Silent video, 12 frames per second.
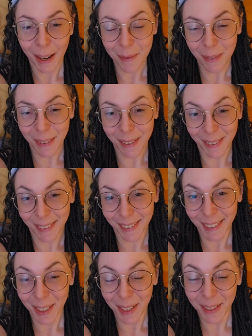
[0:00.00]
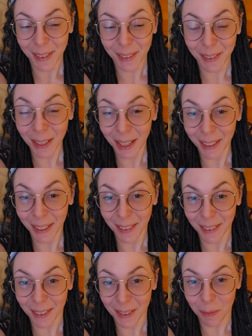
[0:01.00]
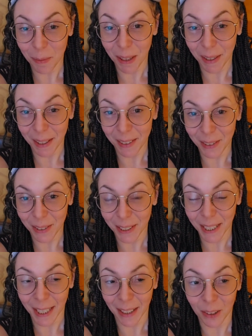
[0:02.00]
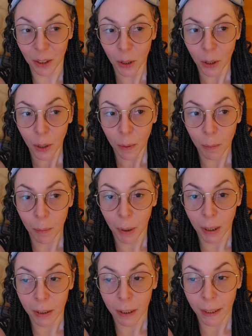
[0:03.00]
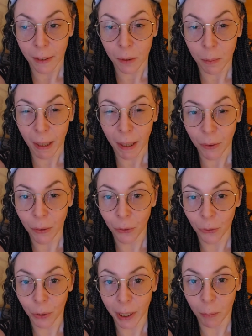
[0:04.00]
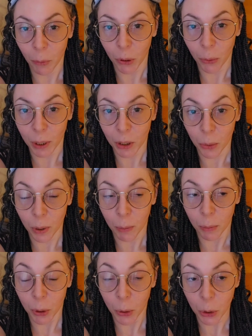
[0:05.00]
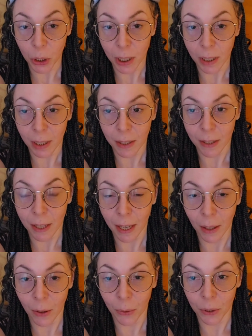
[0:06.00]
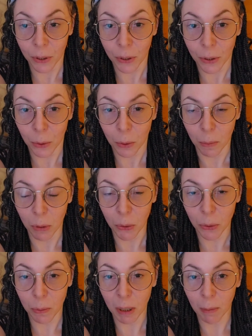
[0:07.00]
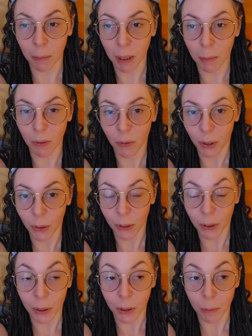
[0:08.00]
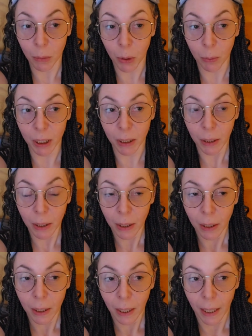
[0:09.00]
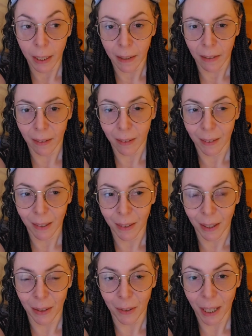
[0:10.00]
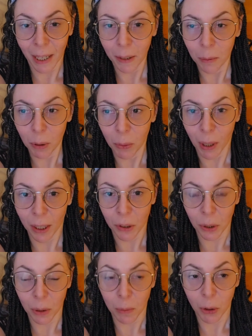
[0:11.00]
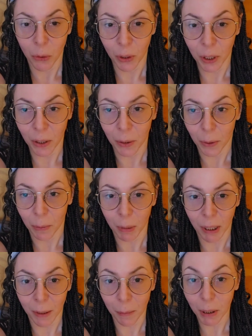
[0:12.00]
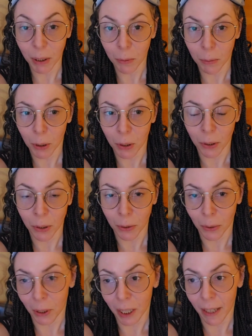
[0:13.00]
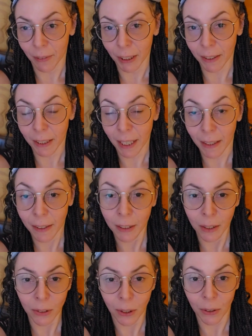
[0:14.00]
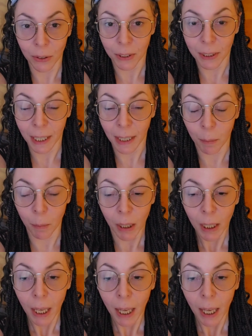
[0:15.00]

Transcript: I mean, he's not against us being entertained, but it's about the frame with which we approach it and saying, oh, this is to amuse me and make me feel good in a moment. And, you know, I could be watching a movie or playing pickleball or having sex, it's all the same.